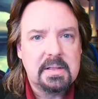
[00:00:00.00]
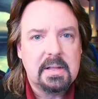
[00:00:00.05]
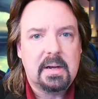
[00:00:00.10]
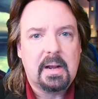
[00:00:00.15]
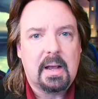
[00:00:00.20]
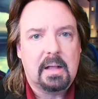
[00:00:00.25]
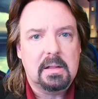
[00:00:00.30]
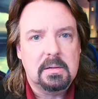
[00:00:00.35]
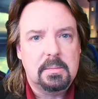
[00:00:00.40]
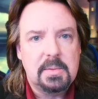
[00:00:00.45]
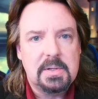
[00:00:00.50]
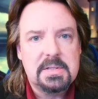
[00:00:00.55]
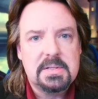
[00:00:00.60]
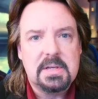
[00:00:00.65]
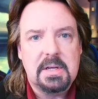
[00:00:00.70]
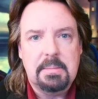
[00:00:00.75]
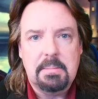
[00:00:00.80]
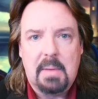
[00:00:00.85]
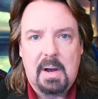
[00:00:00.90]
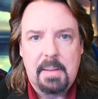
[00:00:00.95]
that elements
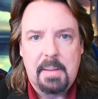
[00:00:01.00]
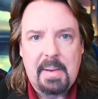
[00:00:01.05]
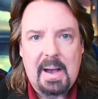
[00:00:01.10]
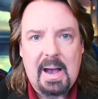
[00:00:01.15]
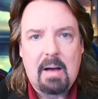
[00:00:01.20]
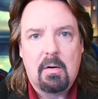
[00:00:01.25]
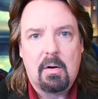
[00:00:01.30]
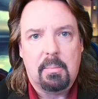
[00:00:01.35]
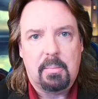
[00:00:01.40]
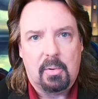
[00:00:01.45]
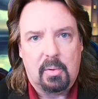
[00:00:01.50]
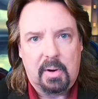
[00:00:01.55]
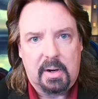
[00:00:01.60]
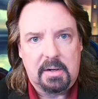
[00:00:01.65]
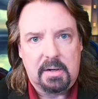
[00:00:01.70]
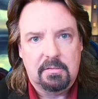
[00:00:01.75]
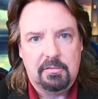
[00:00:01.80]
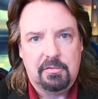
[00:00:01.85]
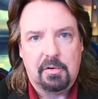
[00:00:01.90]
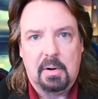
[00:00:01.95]
in my
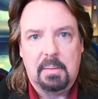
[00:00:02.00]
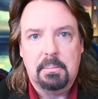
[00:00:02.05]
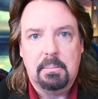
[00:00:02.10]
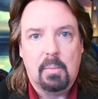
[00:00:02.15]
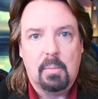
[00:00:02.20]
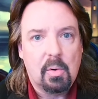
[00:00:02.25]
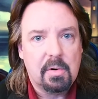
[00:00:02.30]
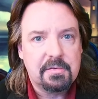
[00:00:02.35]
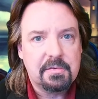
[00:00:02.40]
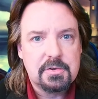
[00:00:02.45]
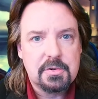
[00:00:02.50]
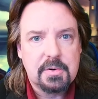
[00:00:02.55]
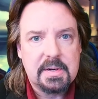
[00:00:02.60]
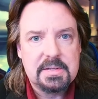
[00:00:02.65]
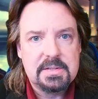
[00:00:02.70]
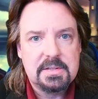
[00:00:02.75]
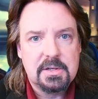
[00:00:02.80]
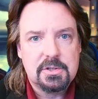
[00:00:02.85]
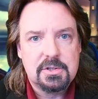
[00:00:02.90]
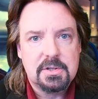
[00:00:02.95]
PowerPoint, from morph
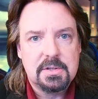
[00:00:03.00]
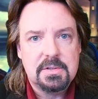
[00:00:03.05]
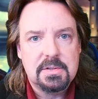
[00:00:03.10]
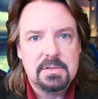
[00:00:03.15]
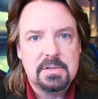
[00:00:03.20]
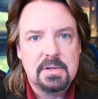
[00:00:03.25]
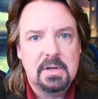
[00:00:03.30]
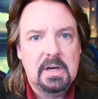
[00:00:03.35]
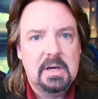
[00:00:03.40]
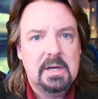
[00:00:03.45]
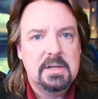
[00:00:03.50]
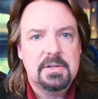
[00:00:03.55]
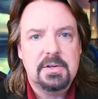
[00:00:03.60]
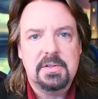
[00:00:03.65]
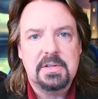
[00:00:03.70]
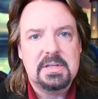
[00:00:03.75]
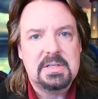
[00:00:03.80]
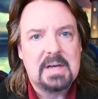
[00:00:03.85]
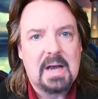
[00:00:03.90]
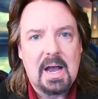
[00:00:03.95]
transitions to
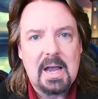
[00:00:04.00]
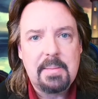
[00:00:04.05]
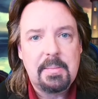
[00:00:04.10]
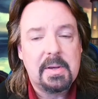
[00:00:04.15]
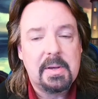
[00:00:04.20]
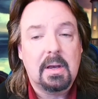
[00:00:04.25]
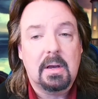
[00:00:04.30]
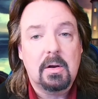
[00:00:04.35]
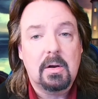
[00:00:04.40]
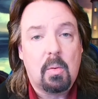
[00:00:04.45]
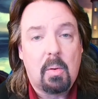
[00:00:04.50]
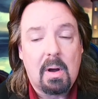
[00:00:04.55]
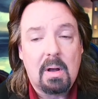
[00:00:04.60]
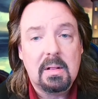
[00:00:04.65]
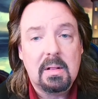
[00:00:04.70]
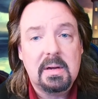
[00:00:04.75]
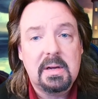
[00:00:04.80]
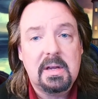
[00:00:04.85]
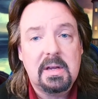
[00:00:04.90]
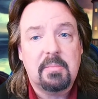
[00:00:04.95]
the timing and
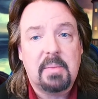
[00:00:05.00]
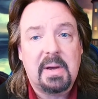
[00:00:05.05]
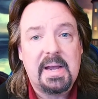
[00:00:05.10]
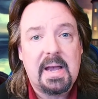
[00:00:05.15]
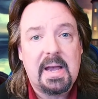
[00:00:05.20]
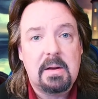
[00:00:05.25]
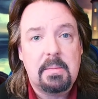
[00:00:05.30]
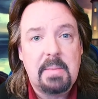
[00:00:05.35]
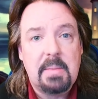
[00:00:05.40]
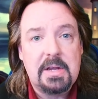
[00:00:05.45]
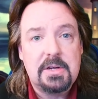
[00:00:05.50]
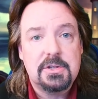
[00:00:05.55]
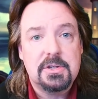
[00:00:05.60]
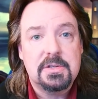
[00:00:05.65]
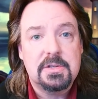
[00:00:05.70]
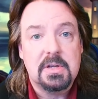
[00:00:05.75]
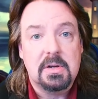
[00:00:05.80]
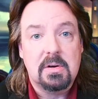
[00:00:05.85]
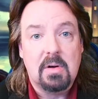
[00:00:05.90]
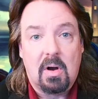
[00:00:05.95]
quality of my
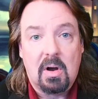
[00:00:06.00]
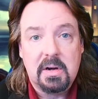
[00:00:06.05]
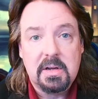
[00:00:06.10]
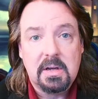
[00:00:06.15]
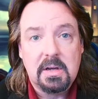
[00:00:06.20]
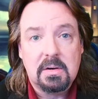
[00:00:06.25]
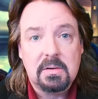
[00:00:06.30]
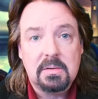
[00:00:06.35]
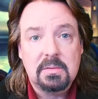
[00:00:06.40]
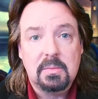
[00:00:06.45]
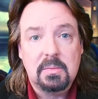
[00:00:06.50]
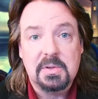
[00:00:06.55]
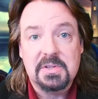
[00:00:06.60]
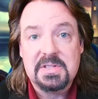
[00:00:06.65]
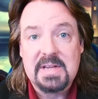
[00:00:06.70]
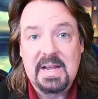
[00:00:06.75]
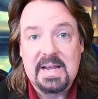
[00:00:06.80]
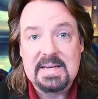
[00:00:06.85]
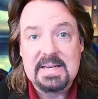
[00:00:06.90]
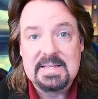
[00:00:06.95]
animations and audio, will
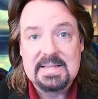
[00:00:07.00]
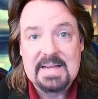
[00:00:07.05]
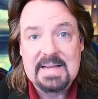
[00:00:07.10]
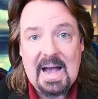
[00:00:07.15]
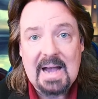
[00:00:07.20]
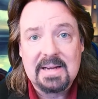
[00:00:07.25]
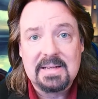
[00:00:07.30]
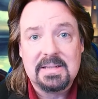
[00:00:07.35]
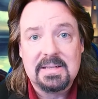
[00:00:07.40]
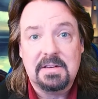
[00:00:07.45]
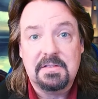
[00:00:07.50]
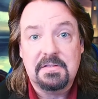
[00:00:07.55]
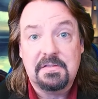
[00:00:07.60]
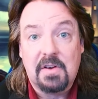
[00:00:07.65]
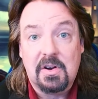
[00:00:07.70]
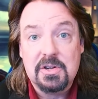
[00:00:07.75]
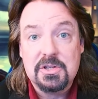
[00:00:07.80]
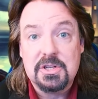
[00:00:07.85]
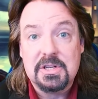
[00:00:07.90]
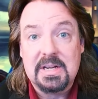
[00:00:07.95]
stay intact and
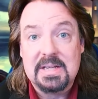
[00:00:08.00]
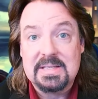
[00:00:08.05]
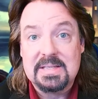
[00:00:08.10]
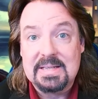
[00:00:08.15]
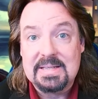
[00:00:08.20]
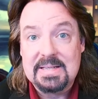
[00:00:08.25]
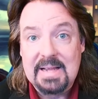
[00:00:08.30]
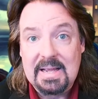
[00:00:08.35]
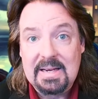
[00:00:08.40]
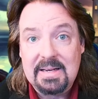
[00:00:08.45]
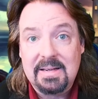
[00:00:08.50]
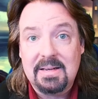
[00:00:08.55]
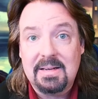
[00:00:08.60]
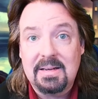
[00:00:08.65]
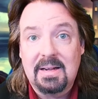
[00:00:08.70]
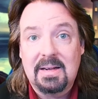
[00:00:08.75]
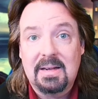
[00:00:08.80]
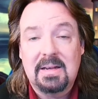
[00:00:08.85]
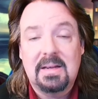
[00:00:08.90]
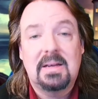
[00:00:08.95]
function as intended
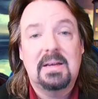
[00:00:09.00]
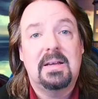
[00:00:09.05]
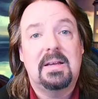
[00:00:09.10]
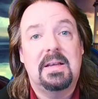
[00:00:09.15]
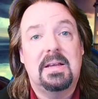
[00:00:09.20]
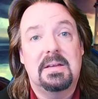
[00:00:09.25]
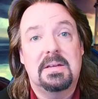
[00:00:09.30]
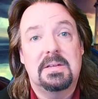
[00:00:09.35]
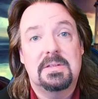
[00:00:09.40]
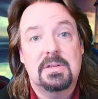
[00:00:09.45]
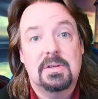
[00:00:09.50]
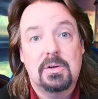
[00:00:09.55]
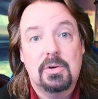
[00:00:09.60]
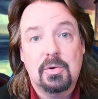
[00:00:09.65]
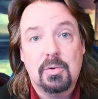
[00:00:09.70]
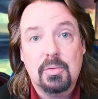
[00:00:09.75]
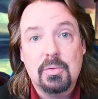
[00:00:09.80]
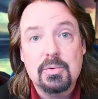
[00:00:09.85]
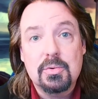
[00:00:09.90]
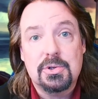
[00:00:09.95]
is
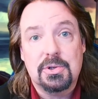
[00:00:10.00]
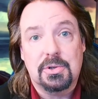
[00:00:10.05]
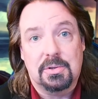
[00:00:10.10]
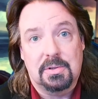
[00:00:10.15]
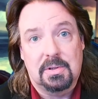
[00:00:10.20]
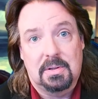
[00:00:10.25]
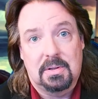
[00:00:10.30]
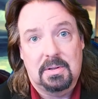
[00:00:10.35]
crucial.